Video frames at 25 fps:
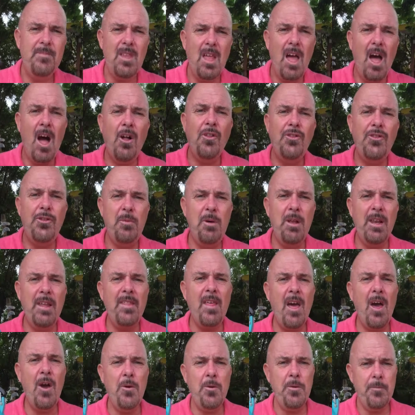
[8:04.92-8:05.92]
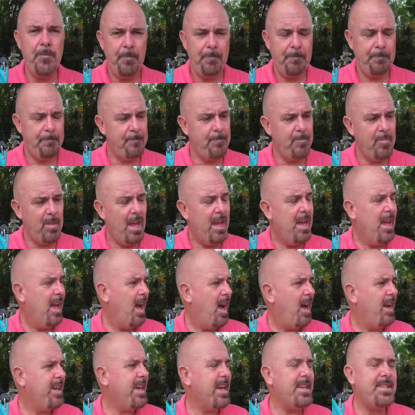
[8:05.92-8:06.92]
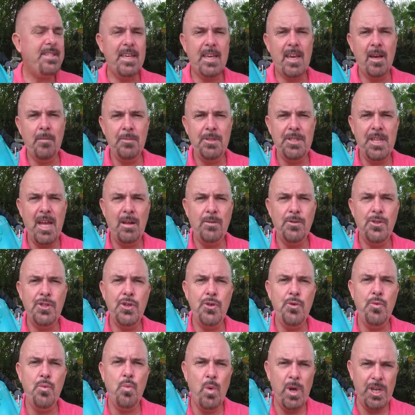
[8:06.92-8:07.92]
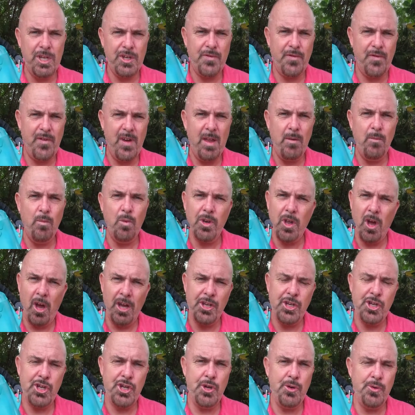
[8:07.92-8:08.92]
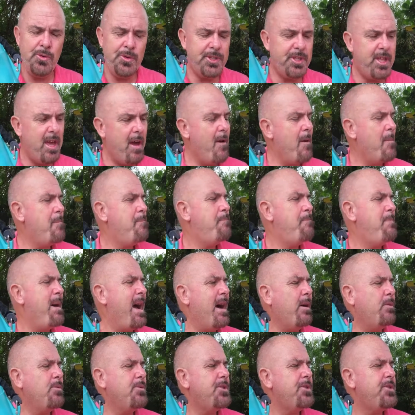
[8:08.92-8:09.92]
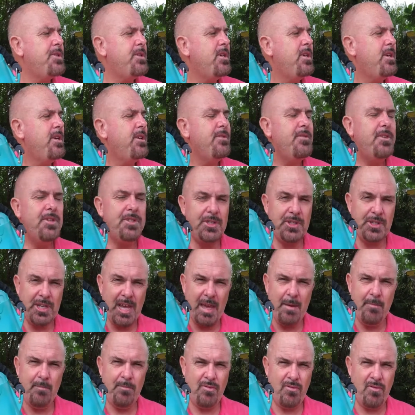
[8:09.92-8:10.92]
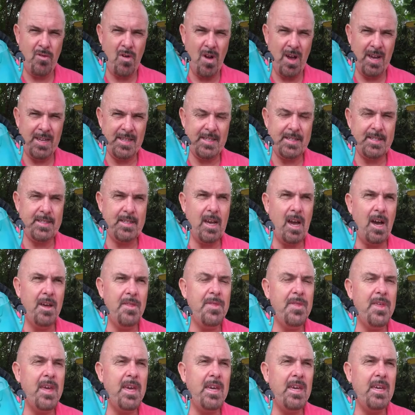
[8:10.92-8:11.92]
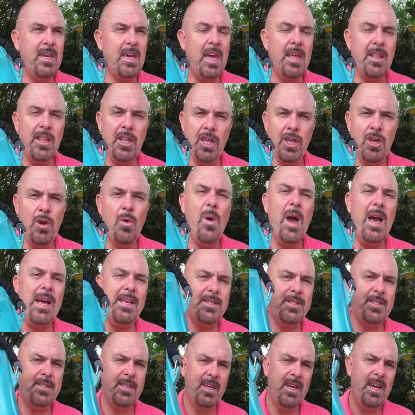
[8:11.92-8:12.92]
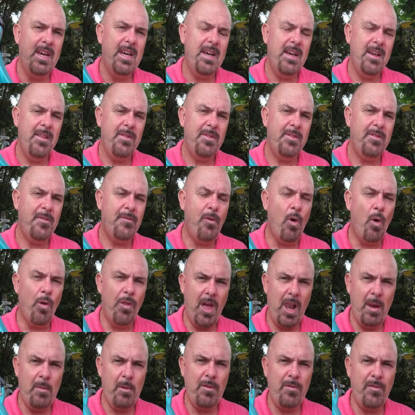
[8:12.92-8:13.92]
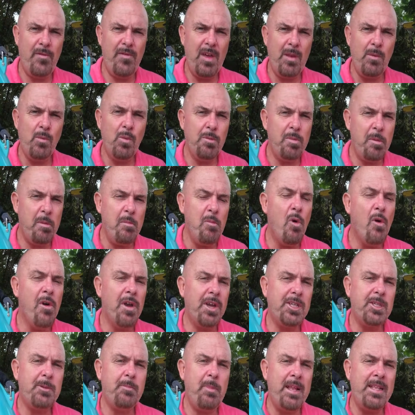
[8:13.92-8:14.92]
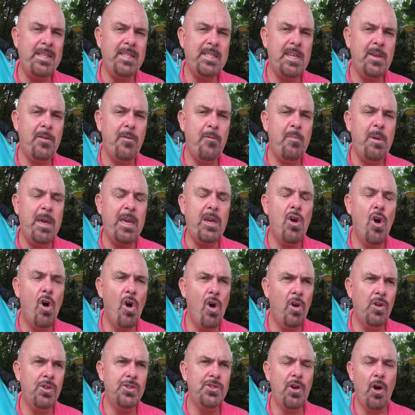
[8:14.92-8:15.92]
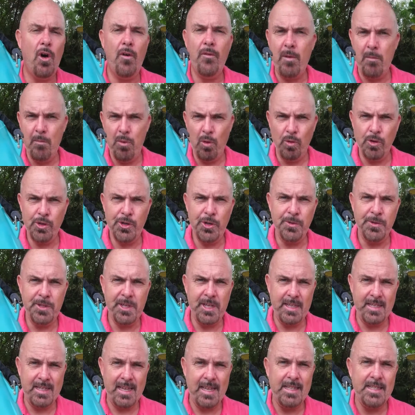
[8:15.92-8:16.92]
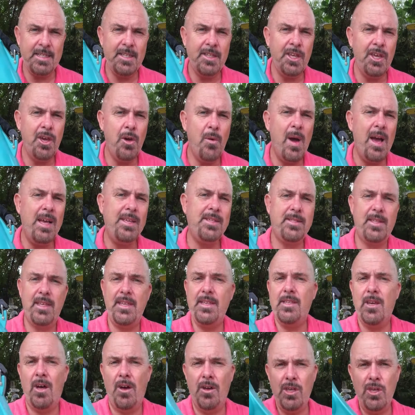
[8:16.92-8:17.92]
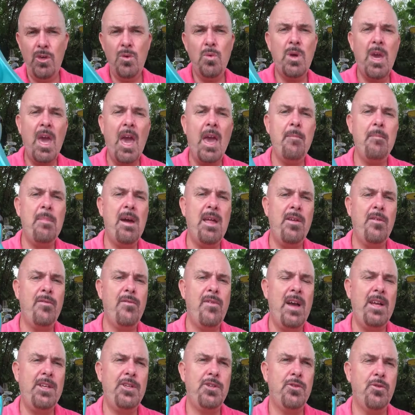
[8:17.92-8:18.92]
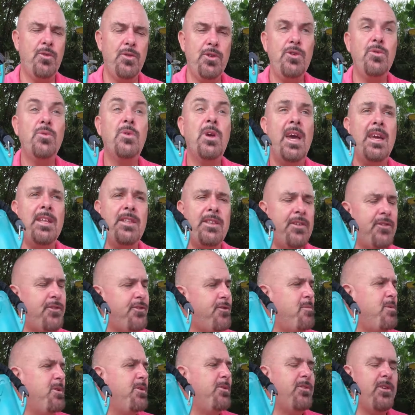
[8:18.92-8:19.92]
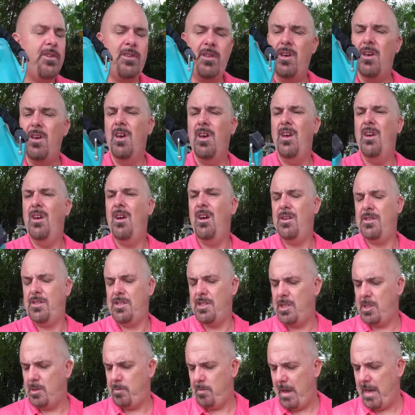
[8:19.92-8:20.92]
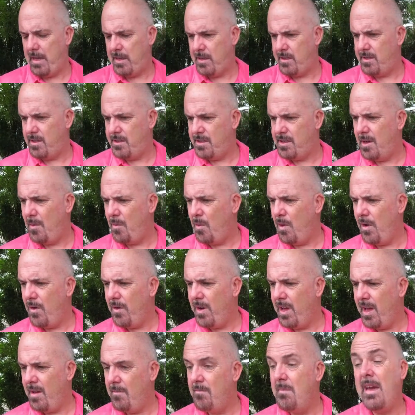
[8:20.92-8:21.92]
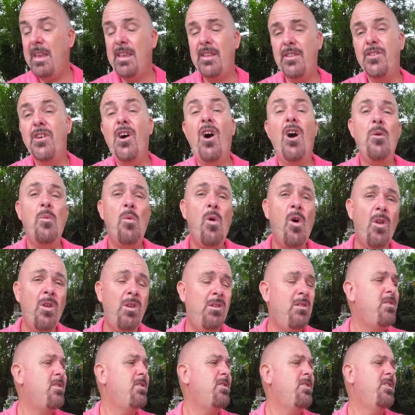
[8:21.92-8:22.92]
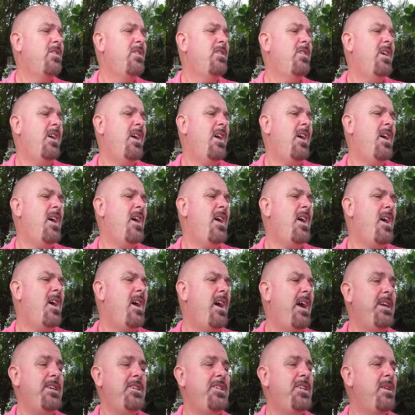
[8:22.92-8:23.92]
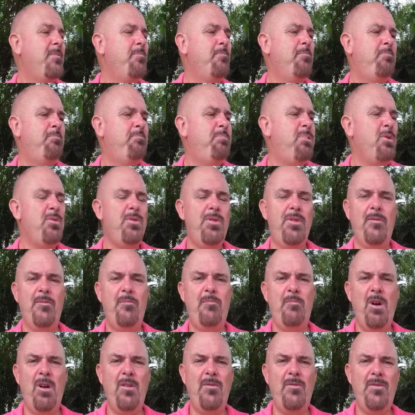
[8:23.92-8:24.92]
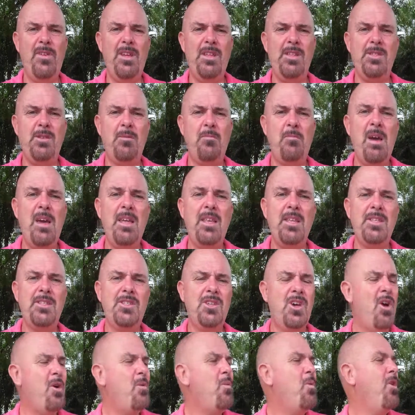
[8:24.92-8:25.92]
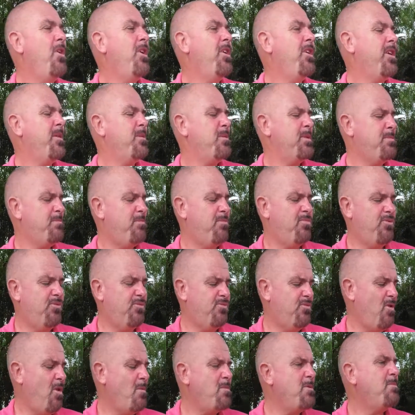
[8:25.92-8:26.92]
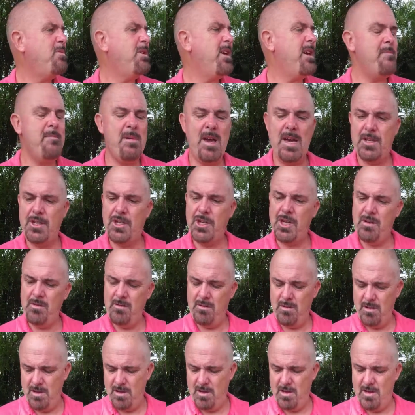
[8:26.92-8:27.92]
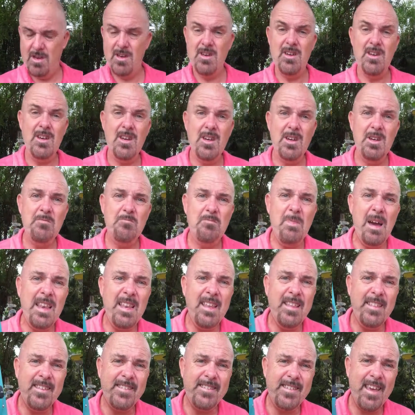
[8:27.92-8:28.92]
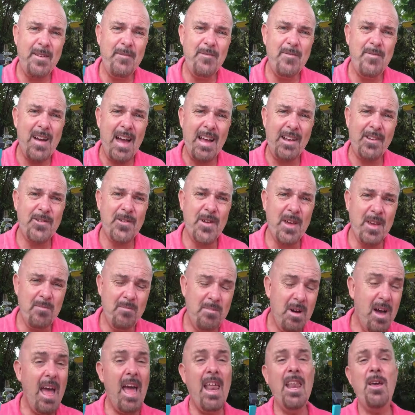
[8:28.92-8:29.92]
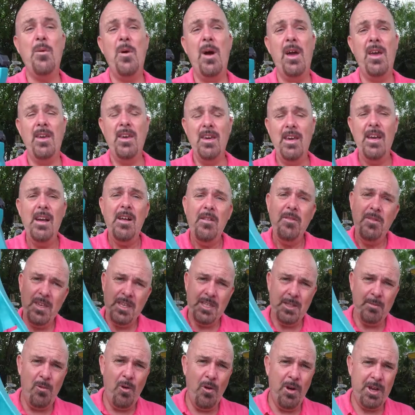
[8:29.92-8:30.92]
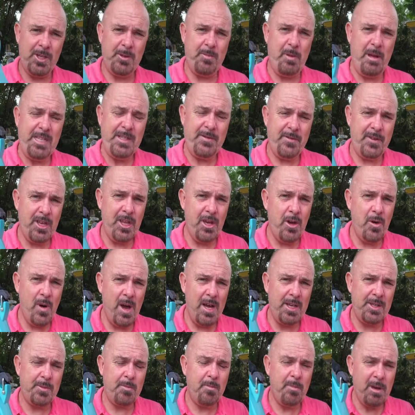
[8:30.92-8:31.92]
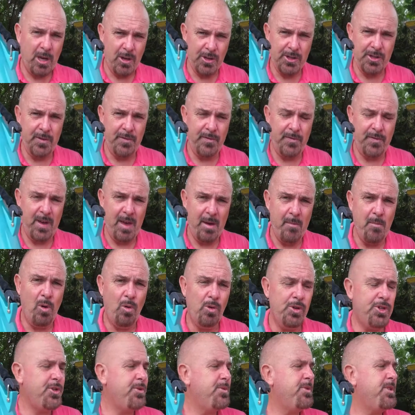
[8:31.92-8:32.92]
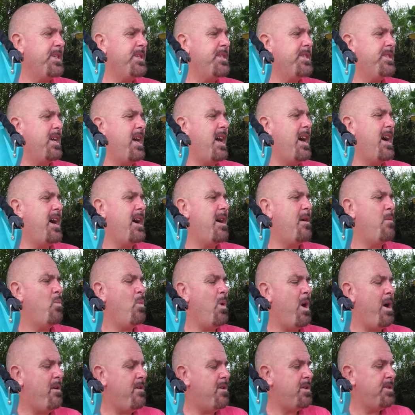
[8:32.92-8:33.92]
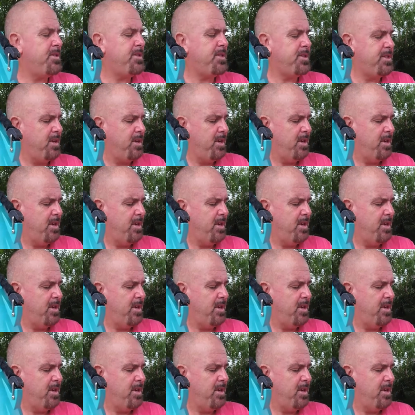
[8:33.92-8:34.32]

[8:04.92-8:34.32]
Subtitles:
Ultimately though, I guess it comes down to which fin would I choose. They're about the same price. I think in the US, the Fourth Element fin would be more expensive because of import duties into the US. These are UK manufactured or UK distributed. I suspect somewhere on here, made in Taiwan. Actually, both of my fins are made in Taiwan, and I would probably imagine made in the same factory. But anyway, these are more expensive in the US because of import duties, whereas